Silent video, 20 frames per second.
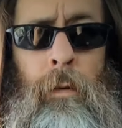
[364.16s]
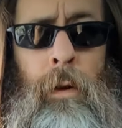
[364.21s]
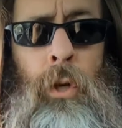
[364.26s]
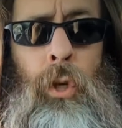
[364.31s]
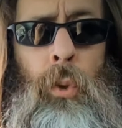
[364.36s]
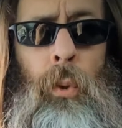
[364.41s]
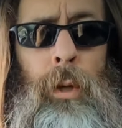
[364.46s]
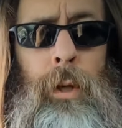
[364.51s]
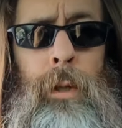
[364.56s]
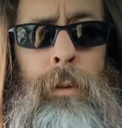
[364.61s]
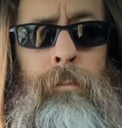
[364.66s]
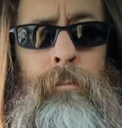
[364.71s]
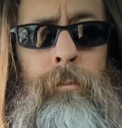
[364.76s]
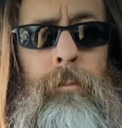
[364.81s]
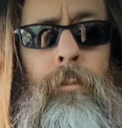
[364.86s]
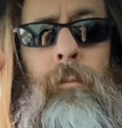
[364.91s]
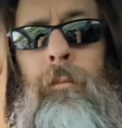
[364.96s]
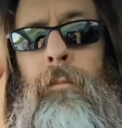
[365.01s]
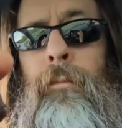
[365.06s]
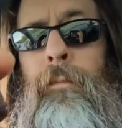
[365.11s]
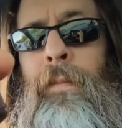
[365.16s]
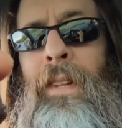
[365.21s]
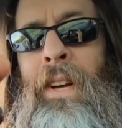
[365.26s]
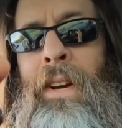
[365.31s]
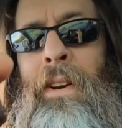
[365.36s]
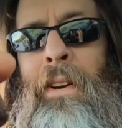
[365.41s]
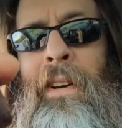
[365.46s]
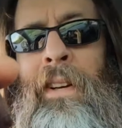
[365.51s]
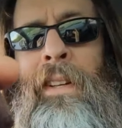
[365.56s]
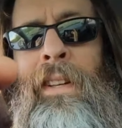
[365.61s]
eventually.
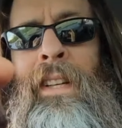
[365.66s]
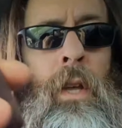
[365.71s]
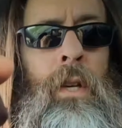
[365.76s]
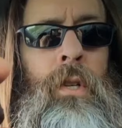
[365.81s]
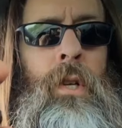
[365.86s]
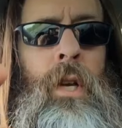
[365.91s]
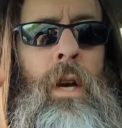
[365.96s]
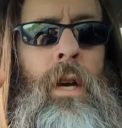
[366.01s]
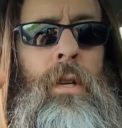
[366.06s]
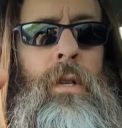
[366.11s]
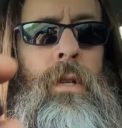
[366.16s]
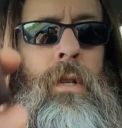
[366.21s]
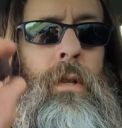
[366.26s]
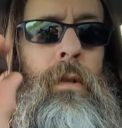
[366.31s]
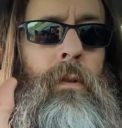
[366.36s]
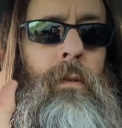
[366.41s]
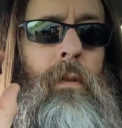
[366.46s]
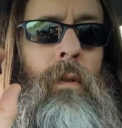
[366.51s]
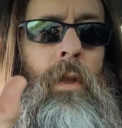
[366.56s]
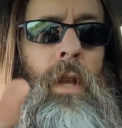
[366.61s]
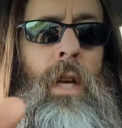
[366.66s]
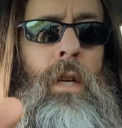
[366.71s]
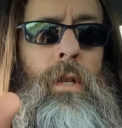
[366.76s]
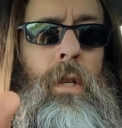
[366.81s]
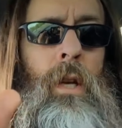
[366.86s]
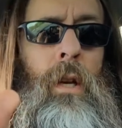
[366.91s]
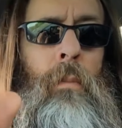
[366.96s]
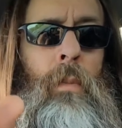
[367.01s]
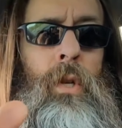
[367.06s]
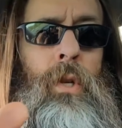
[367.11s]
All right. Thanks, guys. Thanks
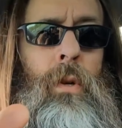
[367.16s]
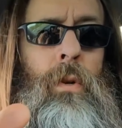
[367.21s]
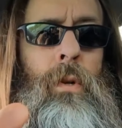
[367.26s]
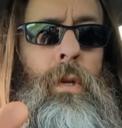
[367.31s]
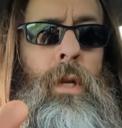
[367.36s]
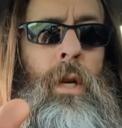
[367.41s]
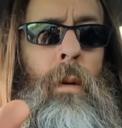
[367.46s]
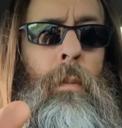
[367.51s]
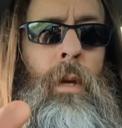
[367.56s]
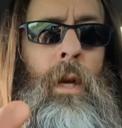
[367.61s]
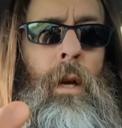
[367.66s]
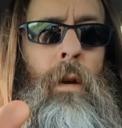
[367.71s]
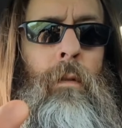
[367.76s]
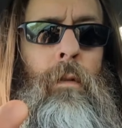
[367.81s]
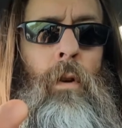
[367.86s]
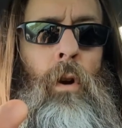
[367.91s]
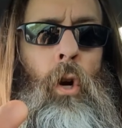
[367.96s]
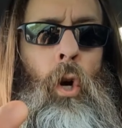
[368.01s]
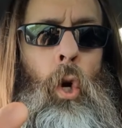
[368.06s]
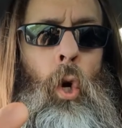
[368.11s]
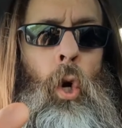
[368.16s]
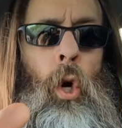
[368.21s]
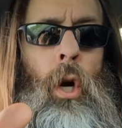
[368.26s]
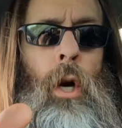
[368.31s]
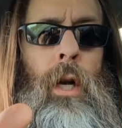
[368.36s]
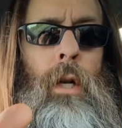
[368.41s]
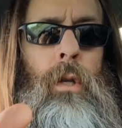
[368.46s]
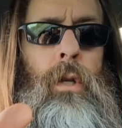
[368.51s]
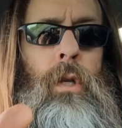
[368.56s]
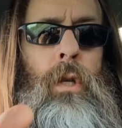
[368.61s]
again, Mister Insomniac, for a
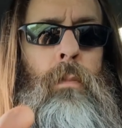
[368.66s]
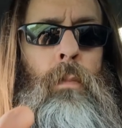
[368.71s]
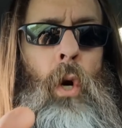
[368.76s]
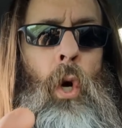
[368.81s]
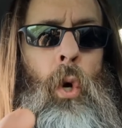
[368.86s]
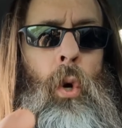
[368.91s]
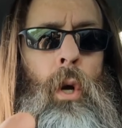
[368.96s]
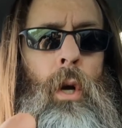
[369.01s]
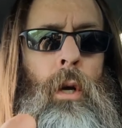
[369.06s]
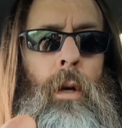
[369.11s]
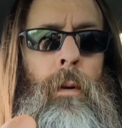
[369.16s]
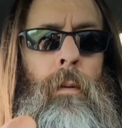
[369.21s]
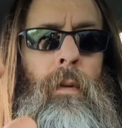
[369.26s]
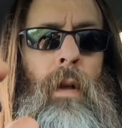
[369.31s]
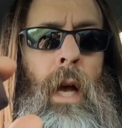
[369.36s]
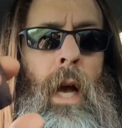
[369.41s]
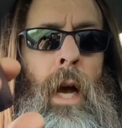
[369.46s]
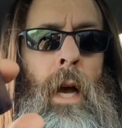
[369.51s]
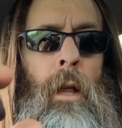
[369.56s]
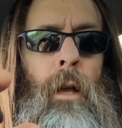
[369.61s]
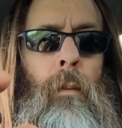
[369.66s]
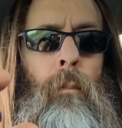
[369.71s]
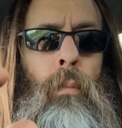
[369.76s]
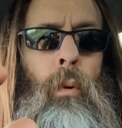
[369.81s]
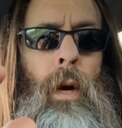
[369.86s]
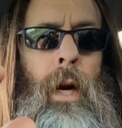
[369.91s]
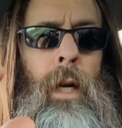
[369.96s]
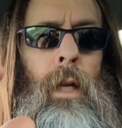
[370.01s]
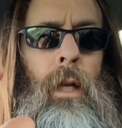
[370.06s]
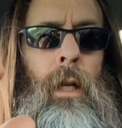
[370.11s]
great smoke. Alec
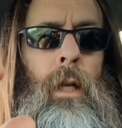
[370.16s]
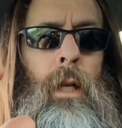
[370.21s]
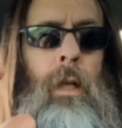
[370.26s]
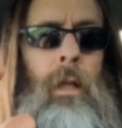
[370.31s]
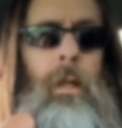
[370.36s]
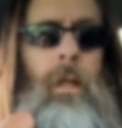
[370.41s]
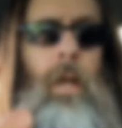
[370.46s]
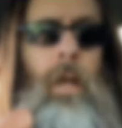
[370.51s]
Bradley